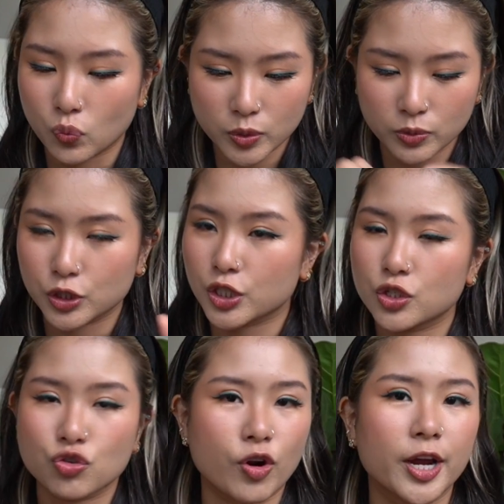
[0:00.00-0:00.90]
We were
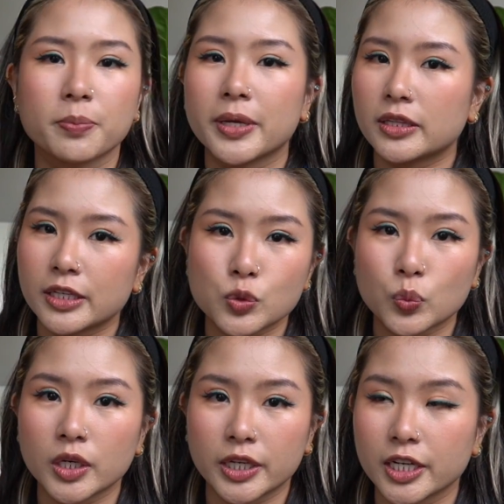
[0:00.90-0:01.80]
just trying to make things
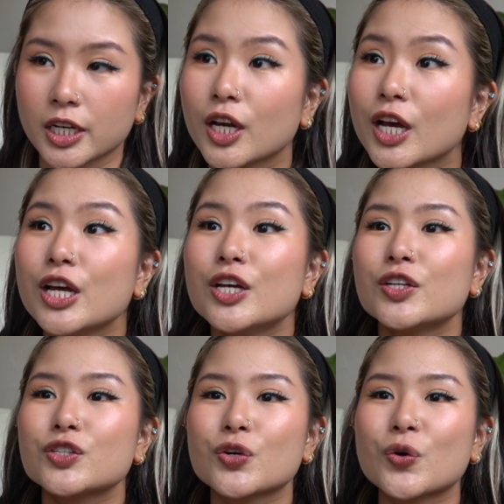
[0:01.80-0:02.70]
work here.
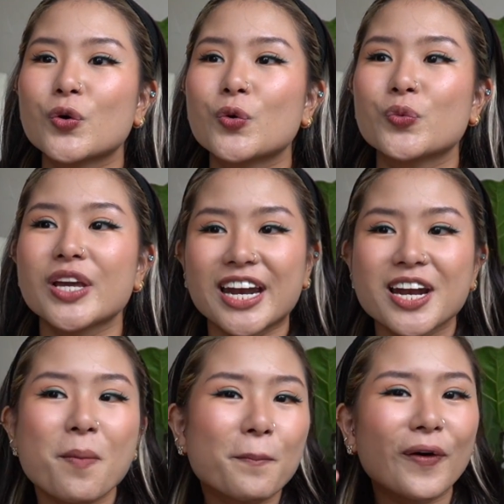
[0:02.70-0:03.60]
So we ended
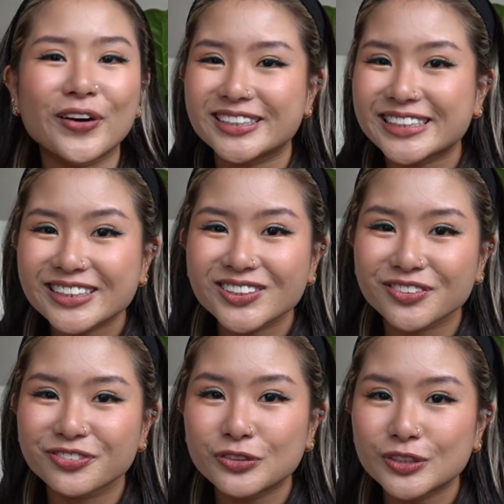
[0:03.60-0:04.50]
up pointing to the
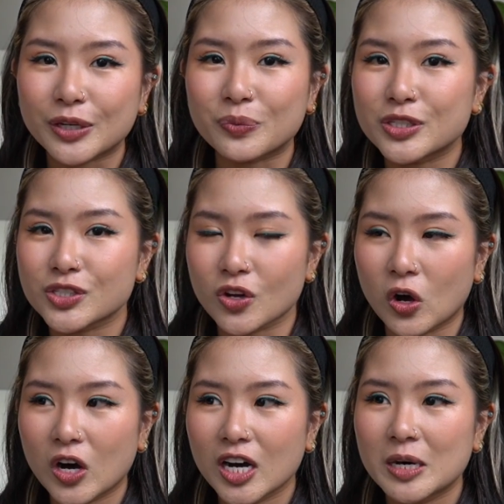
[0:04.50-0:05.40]
food that we
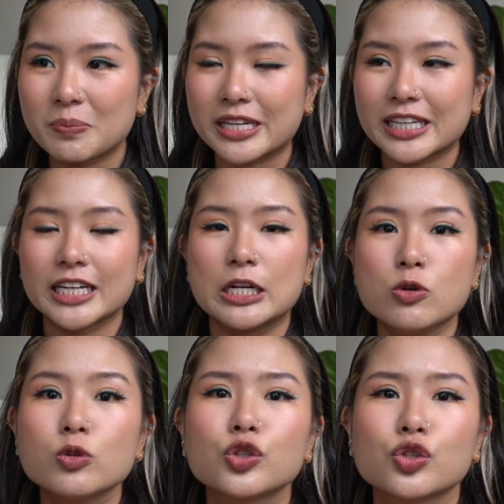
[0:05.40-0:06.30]
saw her making. It
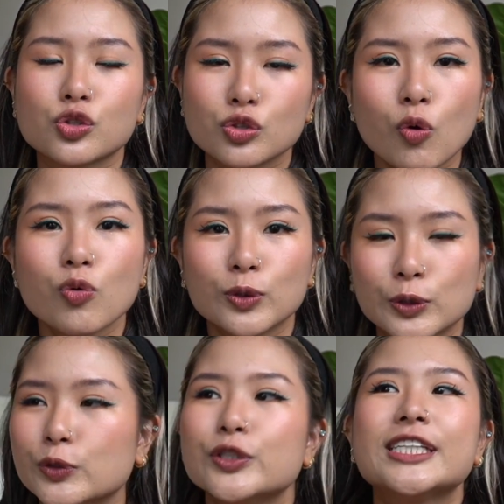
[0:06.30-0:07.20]
looks so
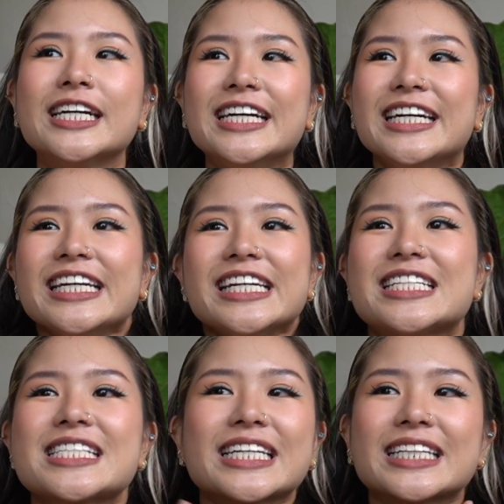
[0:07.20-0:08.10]
good.
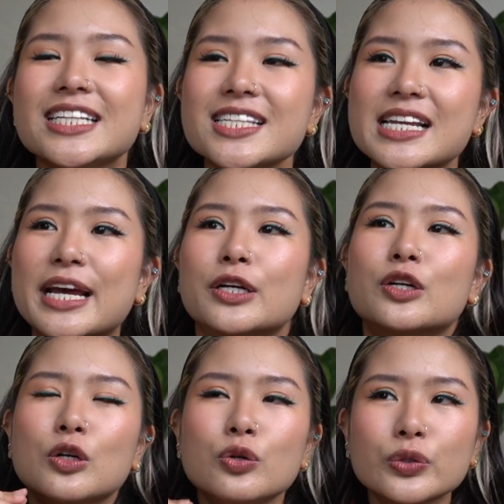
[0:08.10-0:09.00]
It's like this
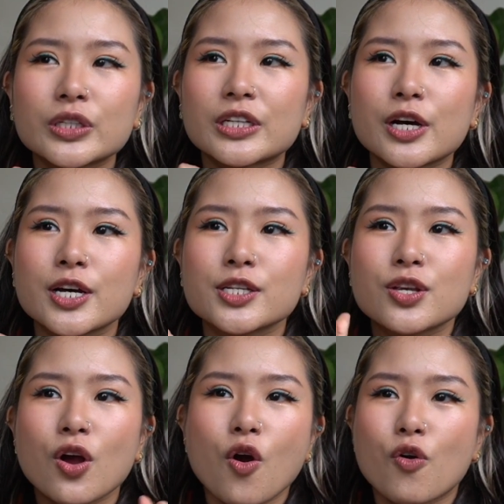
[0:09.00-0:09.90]
like
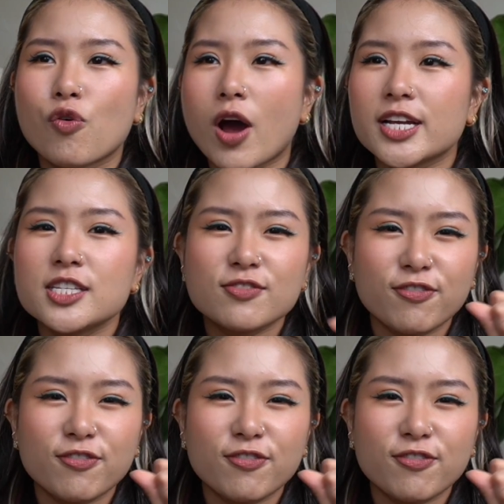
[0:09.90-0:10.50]
glutinous rice